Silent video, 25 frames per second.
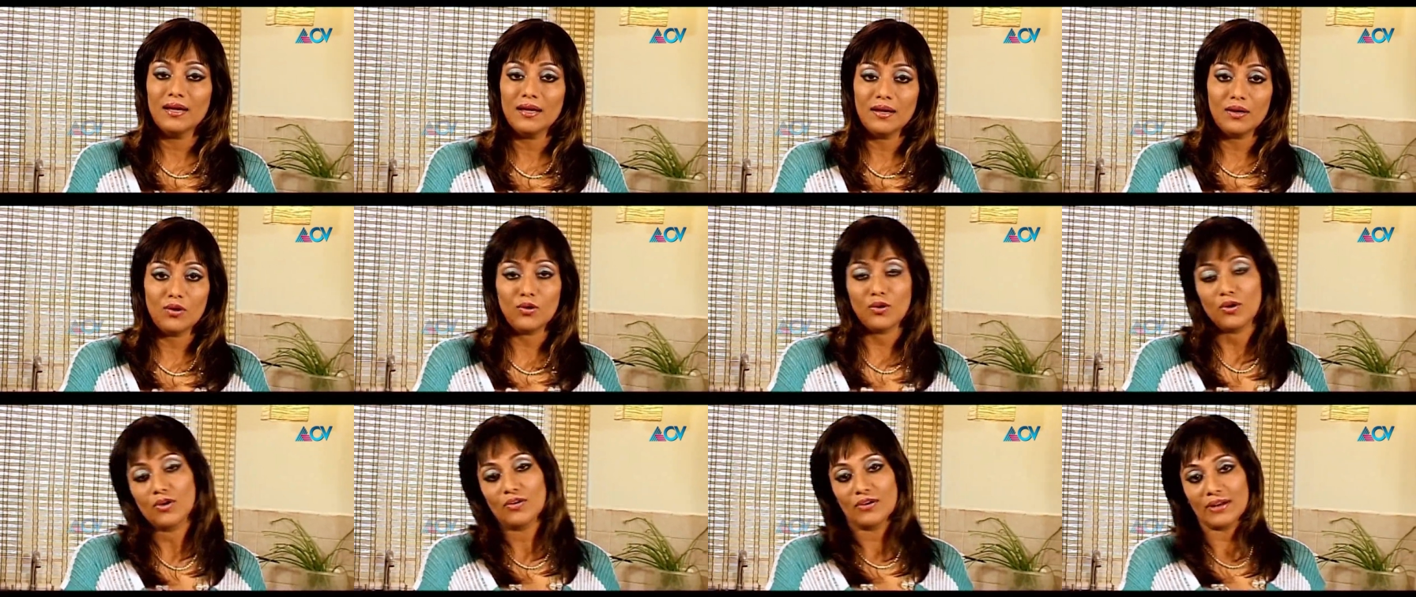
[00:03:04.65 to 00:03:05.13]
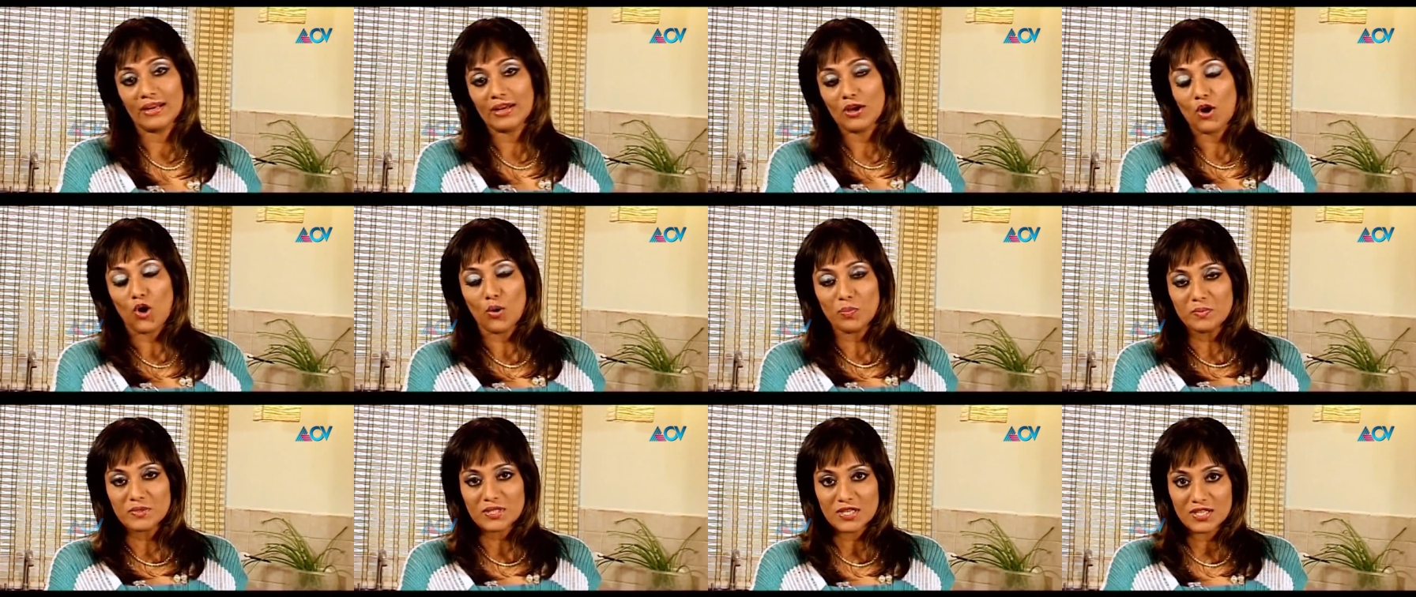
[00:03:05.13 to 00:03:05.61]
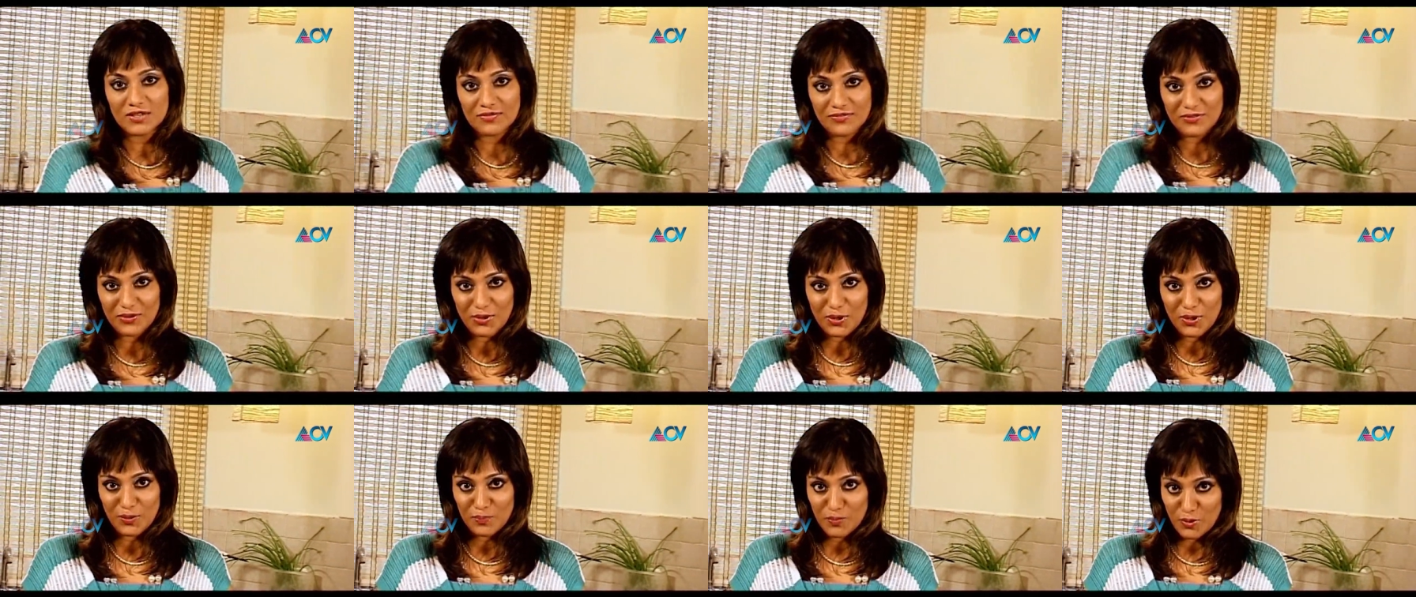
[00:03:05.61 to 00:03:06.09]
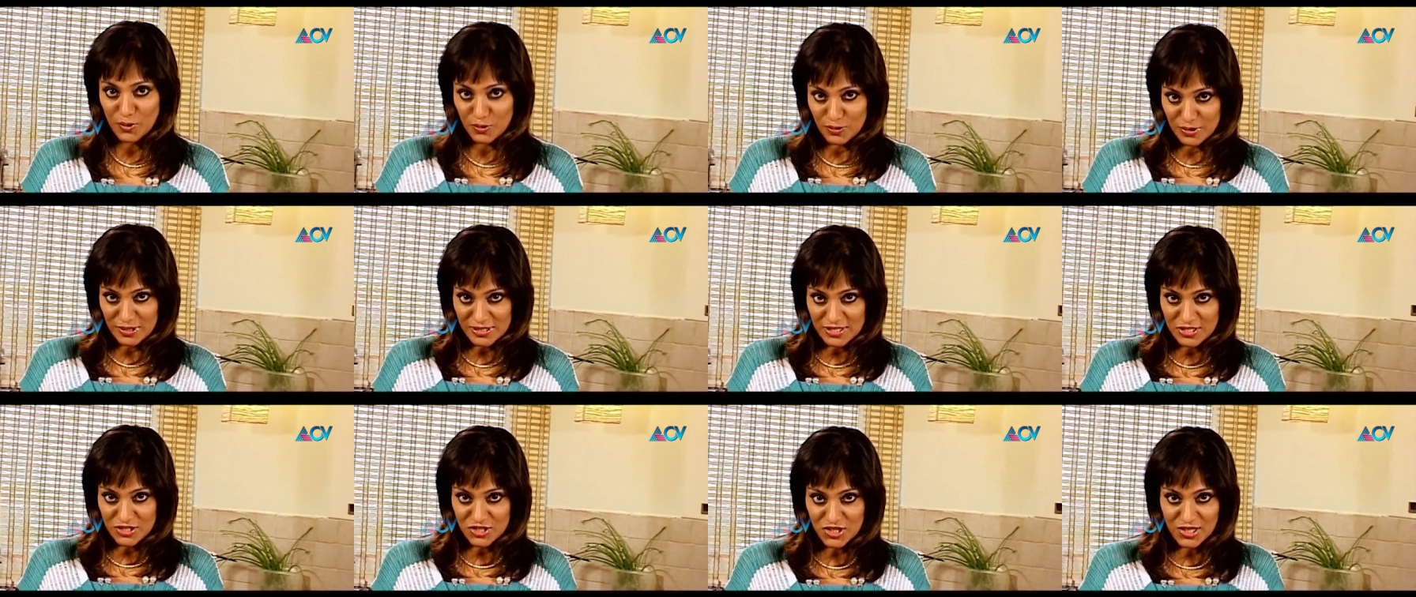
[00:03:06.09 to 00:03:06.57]
uh, or I opted for
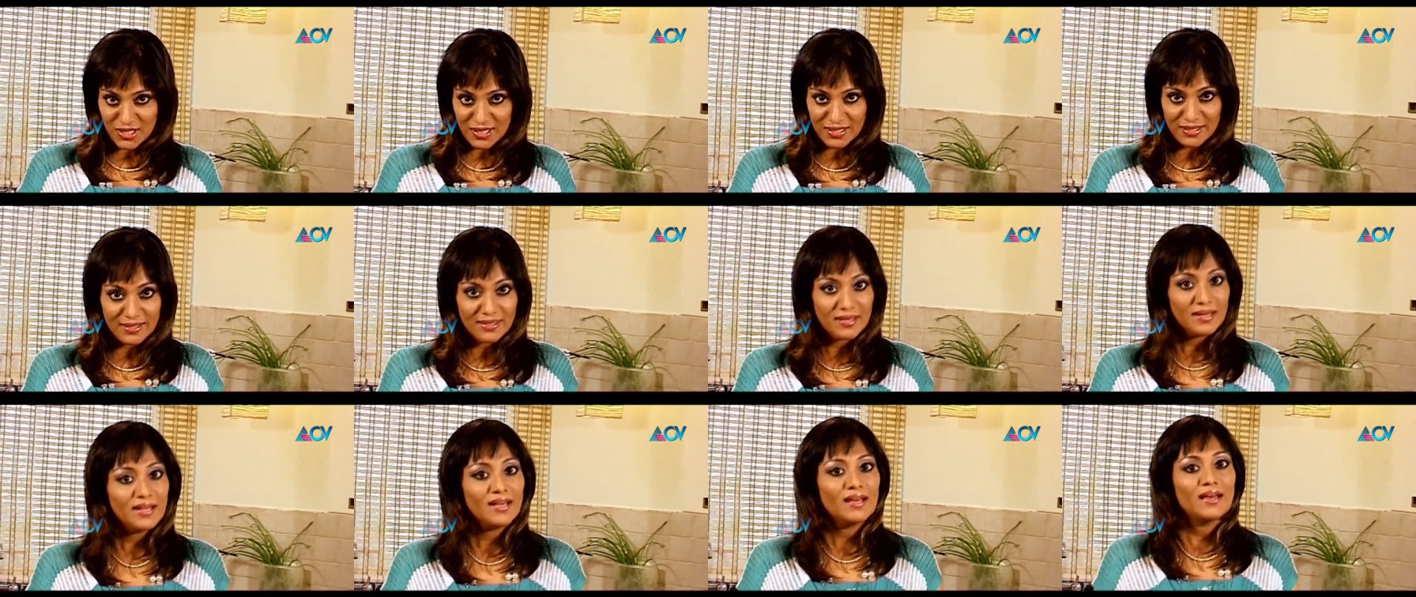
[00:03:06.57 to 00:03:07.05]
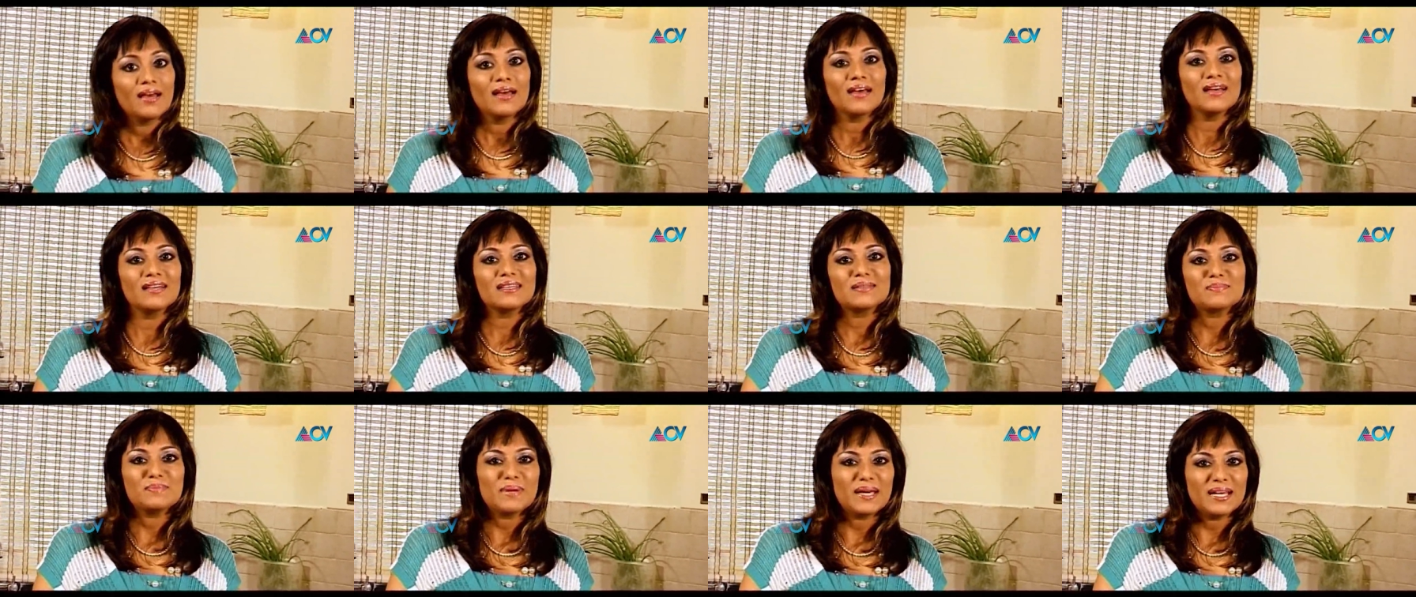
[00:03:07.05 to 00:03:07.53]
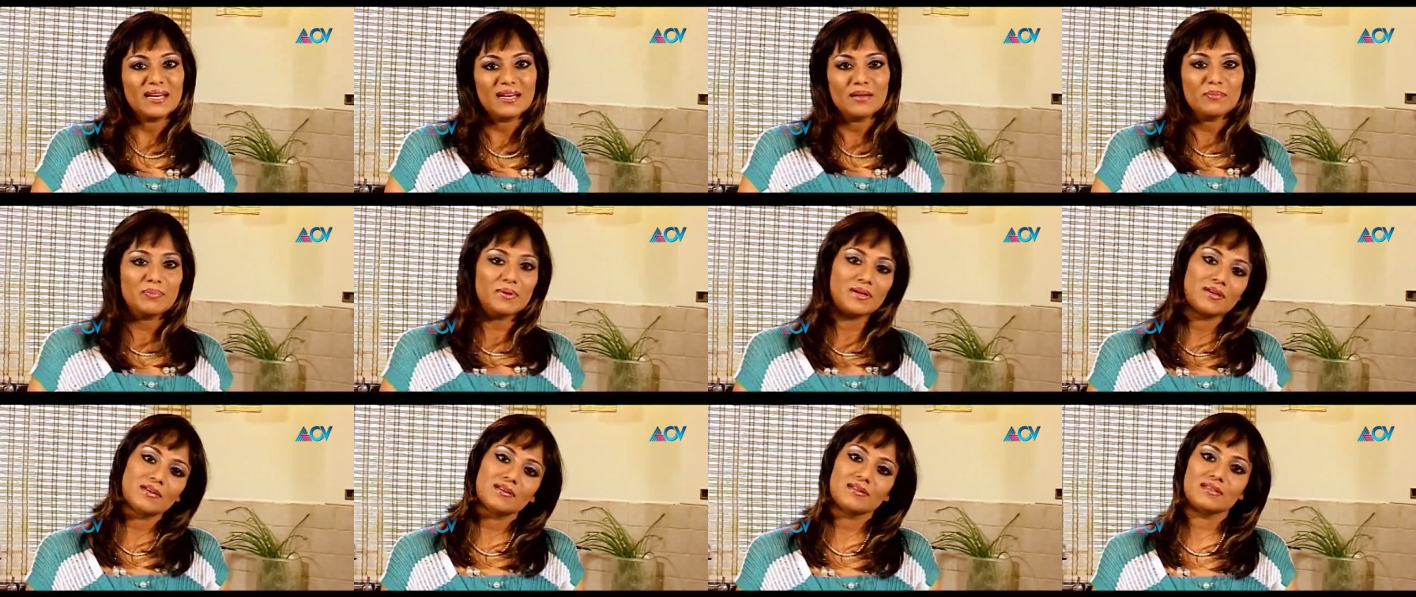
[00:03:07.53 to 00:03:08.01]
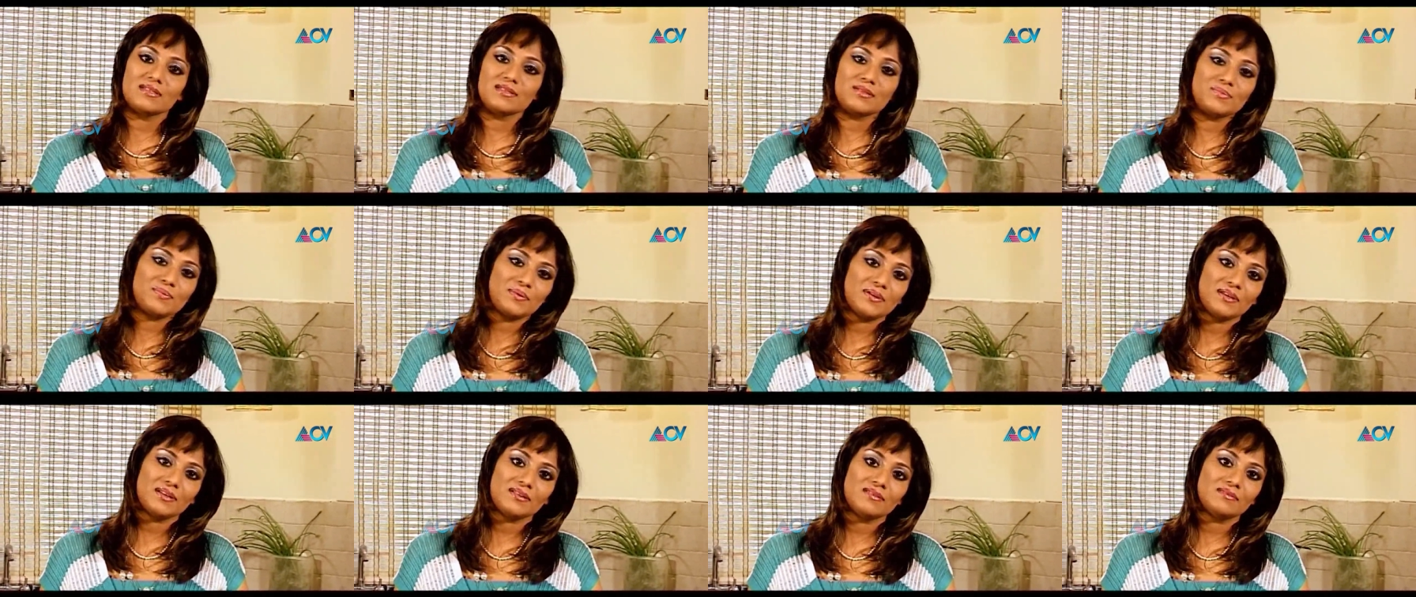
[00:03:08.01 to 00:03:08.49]
boneless chicken is mainly
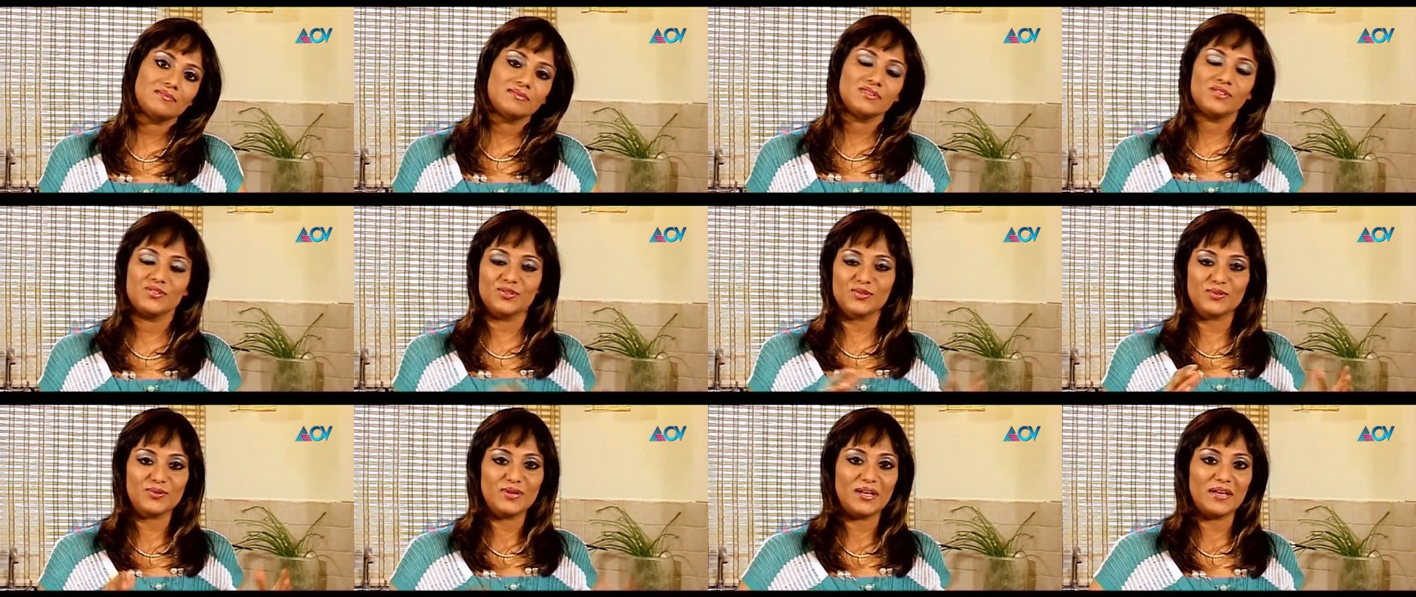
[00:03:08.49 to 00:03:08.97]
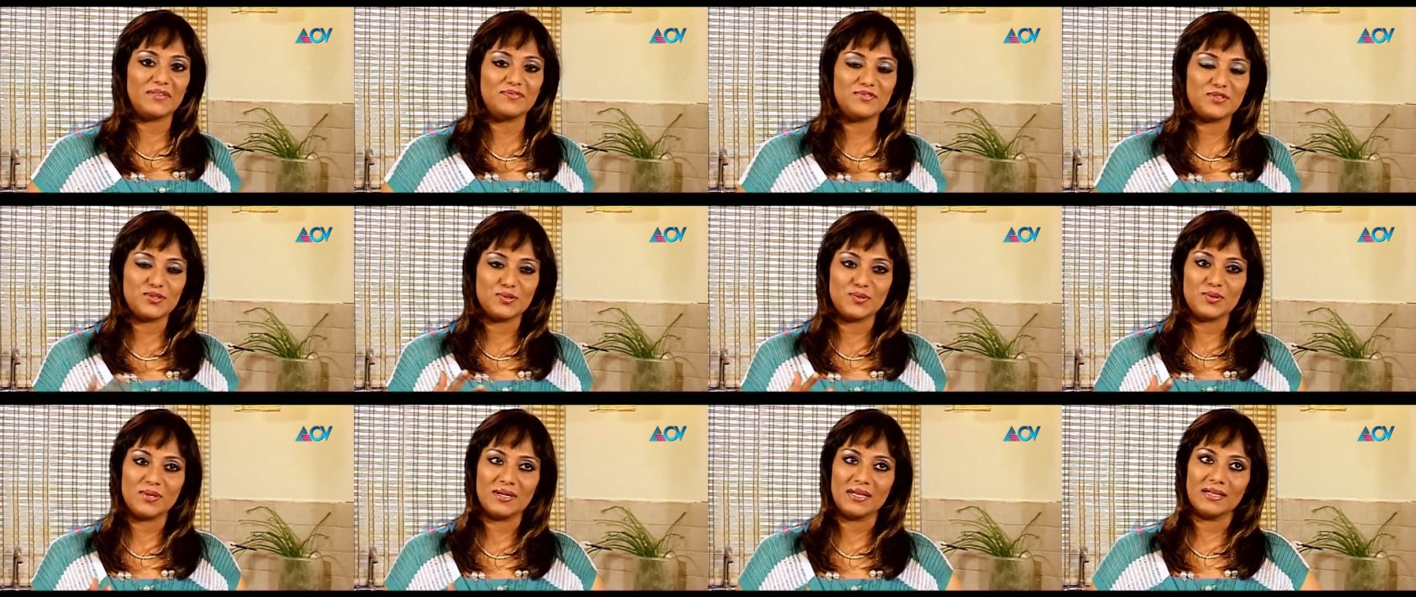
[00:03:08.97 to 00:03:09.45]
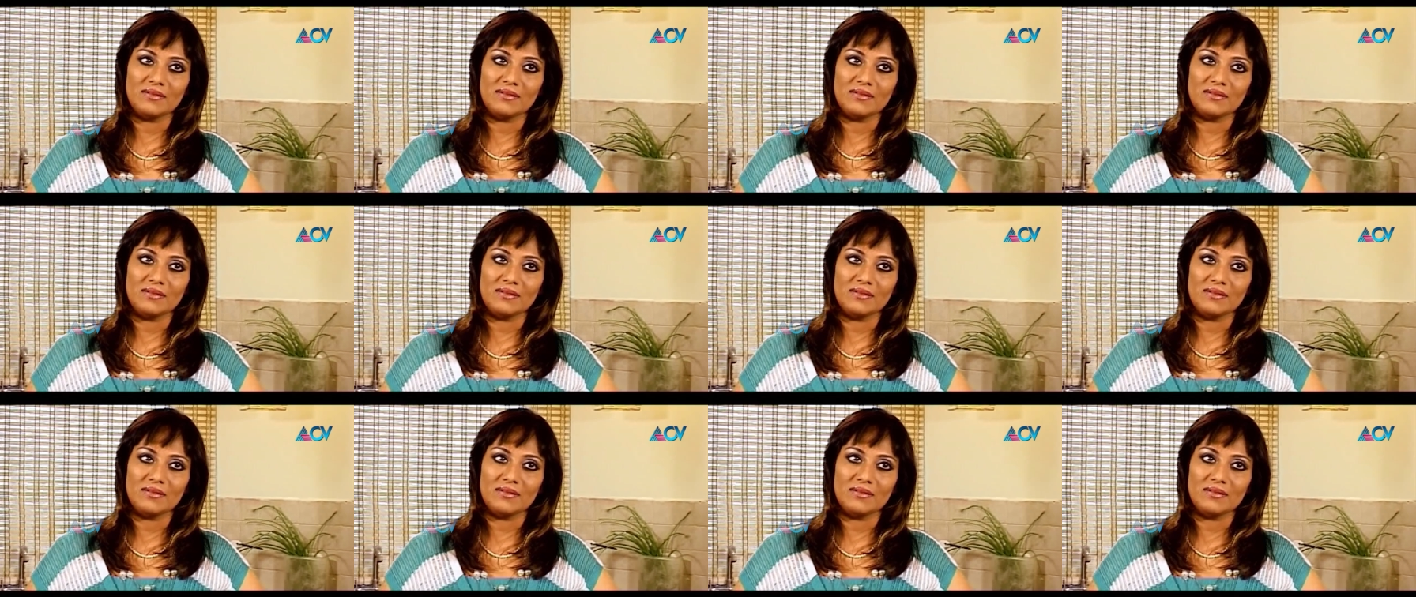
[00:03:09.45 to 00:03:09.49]
because, well, you don't have to,